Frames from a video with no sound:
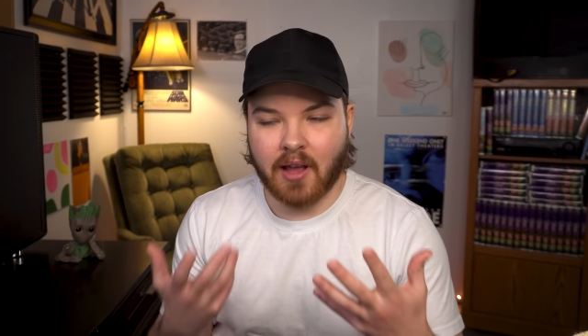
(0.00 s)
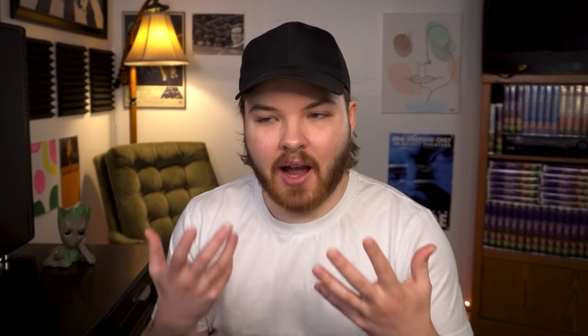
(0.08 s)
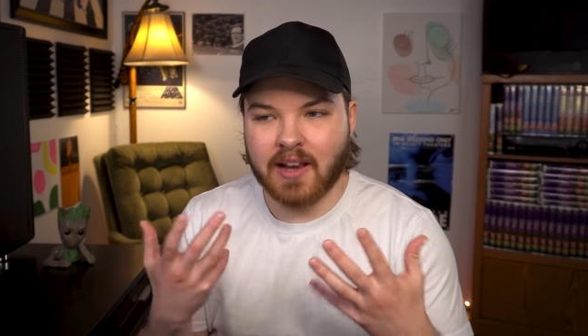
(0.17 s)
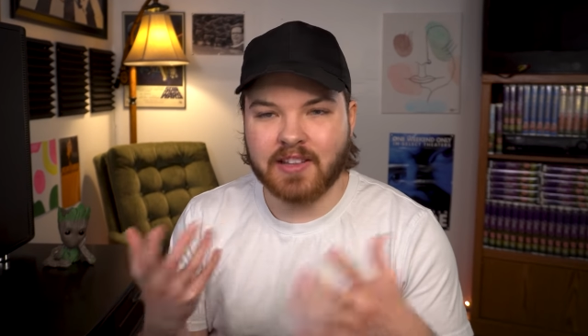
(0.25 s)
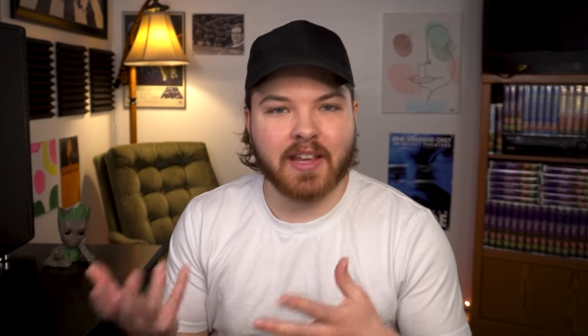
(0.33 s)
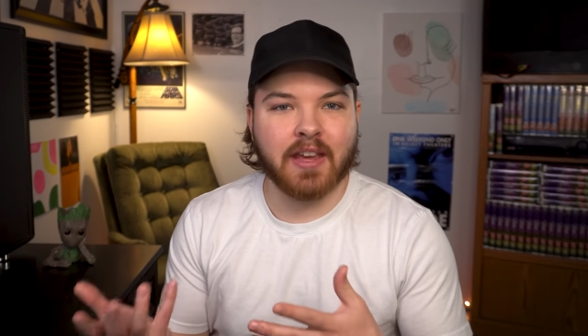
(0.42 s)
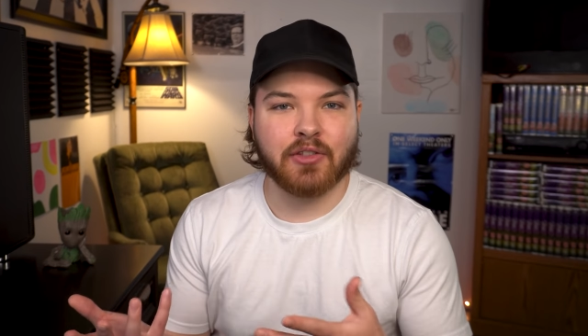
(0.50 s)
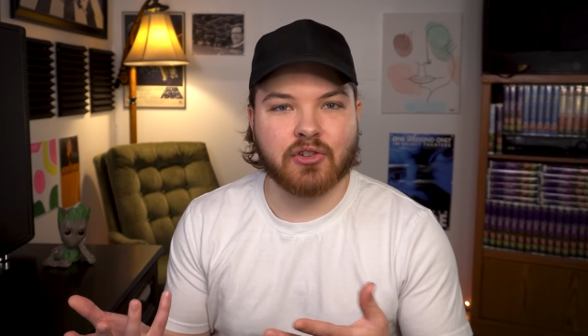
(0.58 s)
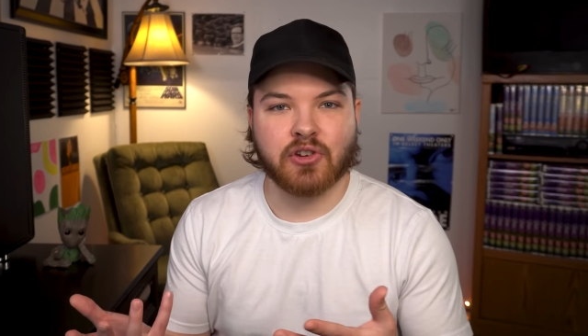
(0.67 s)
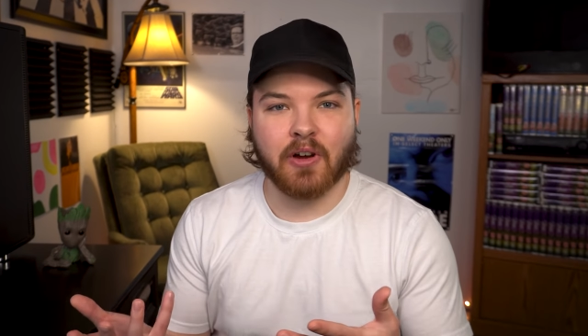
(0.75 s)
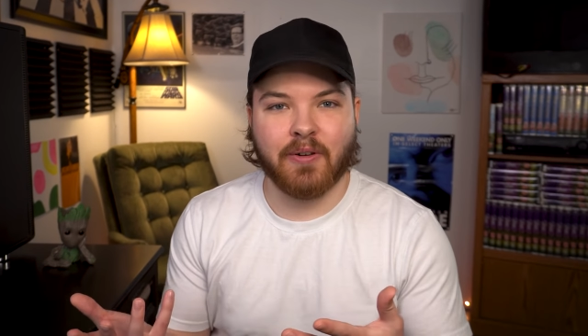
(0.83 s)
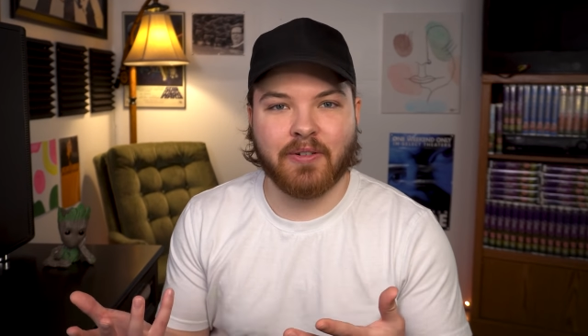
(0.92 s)
hate the
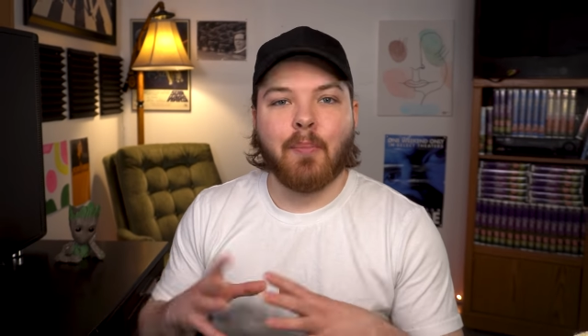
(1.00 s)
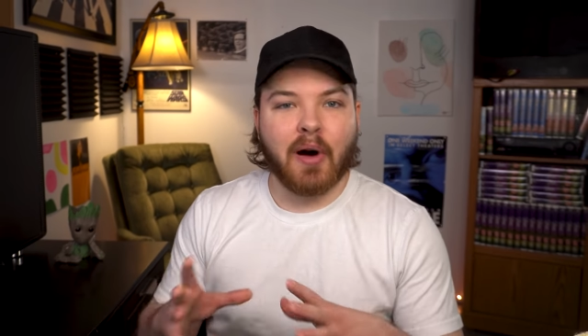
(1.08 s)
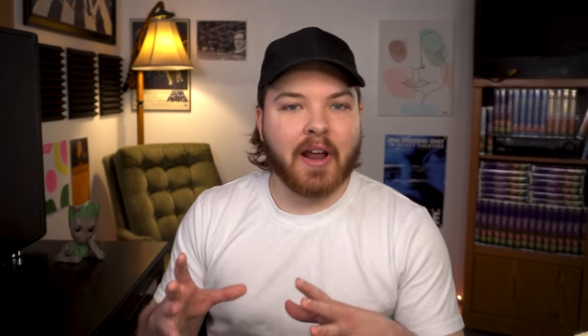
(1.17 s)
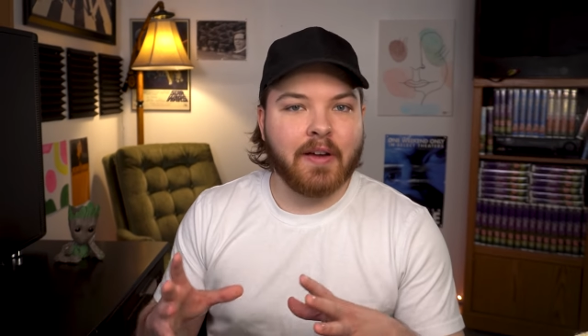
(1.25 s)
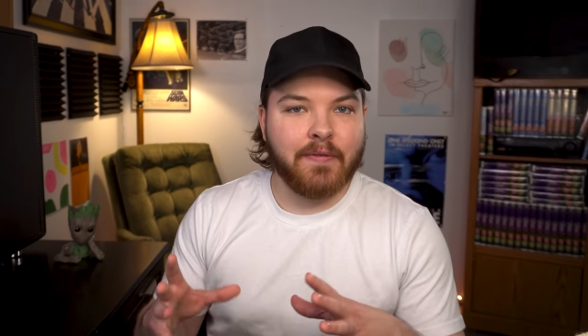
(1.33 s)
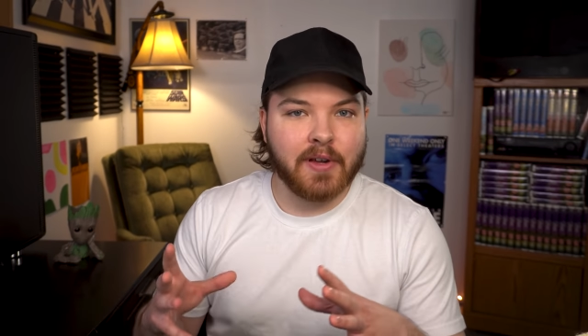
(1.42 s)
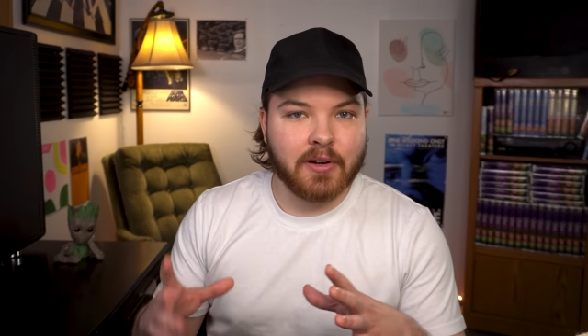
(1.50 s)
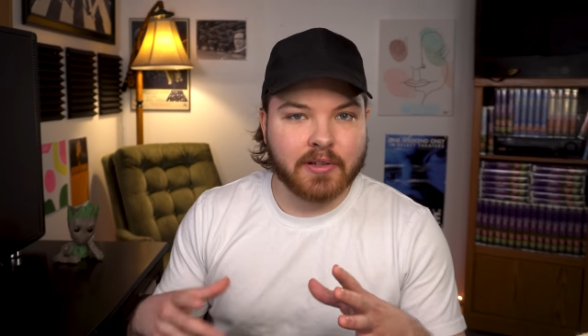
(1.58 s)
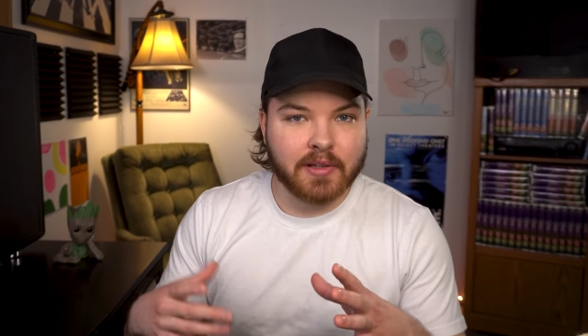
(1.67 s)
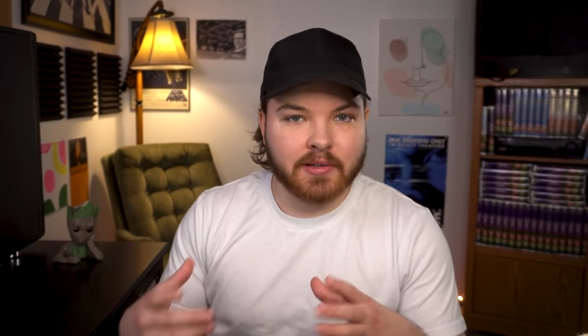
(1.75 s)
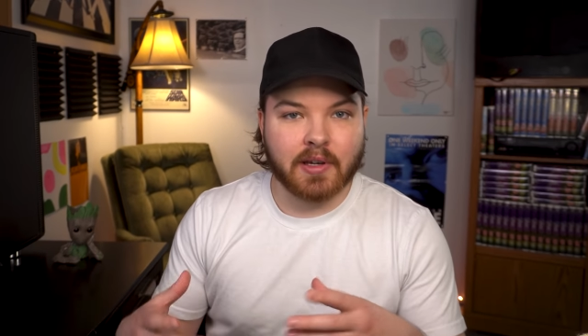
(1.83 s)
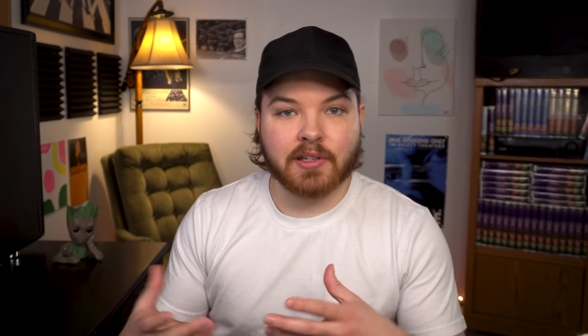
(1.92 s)
show. But I figured
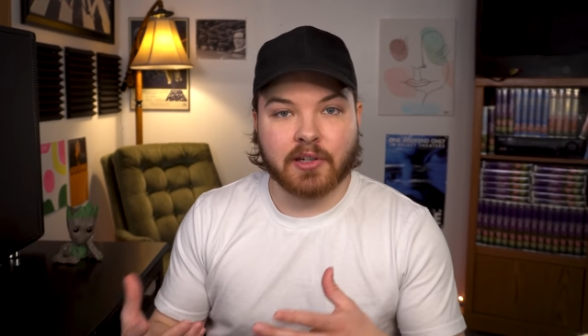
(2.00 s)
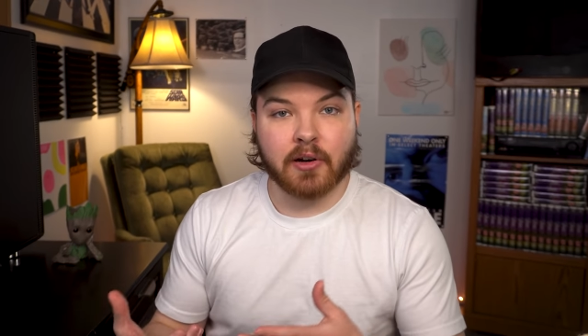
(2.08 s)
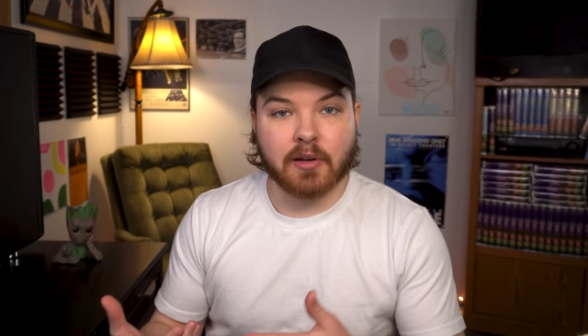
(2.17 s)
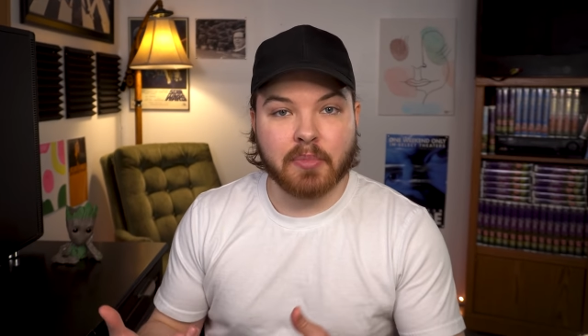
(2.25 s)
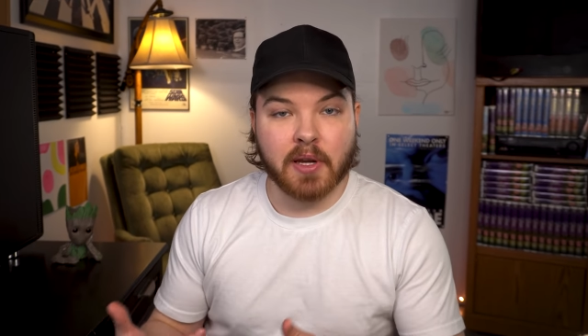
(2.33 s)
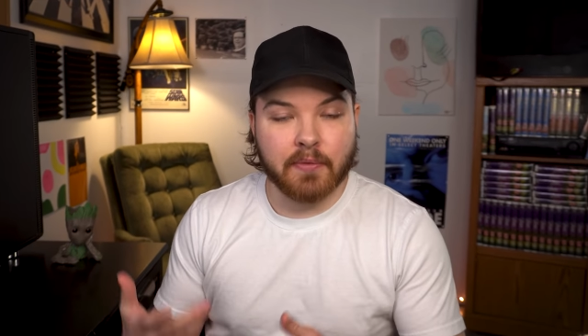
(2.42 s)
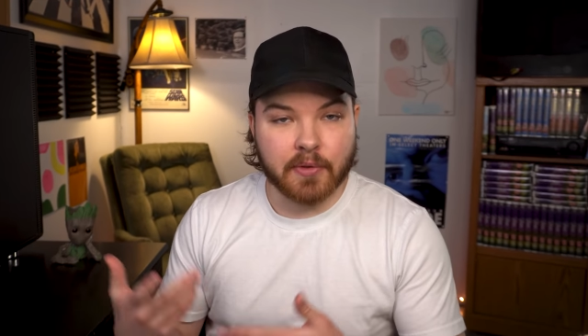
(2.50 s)
since I started beef